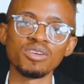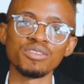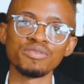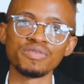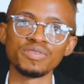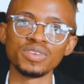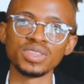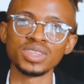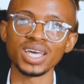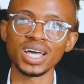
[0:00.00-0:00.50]

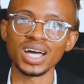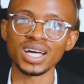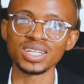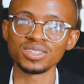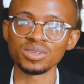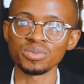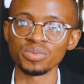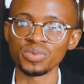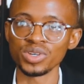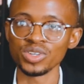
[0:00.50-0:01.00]
of the
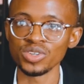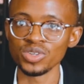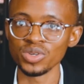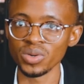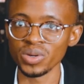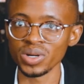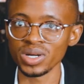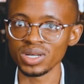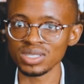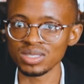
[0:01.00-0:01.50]

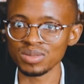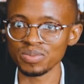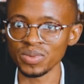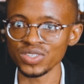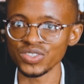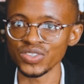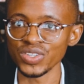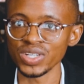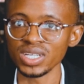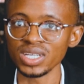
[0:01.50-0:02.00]
entrepreneur
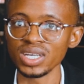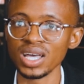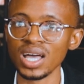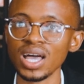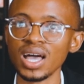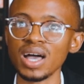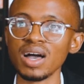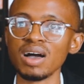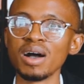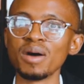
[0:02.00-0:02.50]
especially,
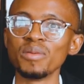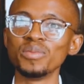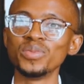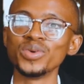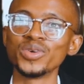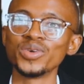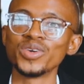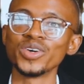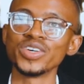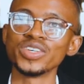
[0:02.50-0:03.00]
uh,
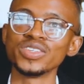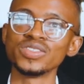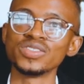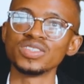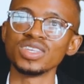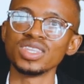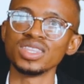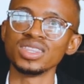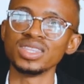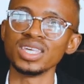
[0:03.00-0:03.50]

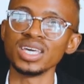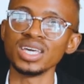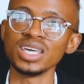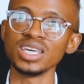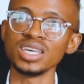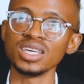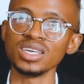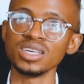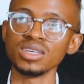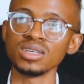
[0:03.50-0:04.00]
because
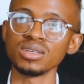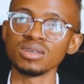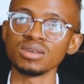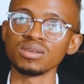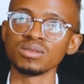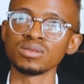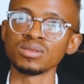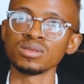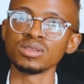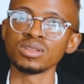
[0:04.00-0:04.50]
they
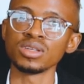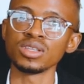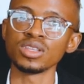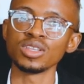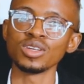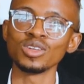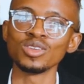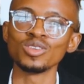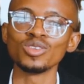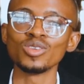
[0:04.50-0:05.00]

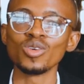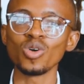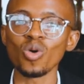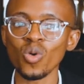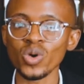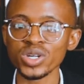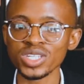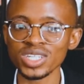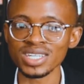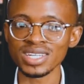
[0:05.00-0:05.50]

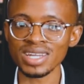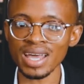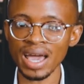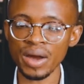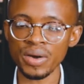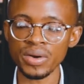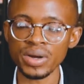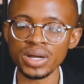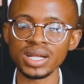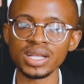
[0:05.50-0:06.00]

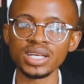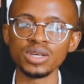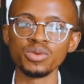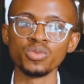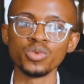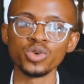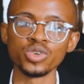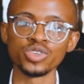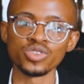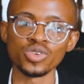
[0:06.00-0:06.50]
ordinarily
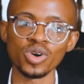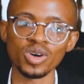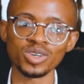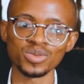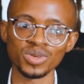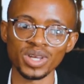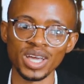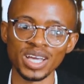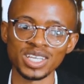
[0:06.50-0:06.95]
would not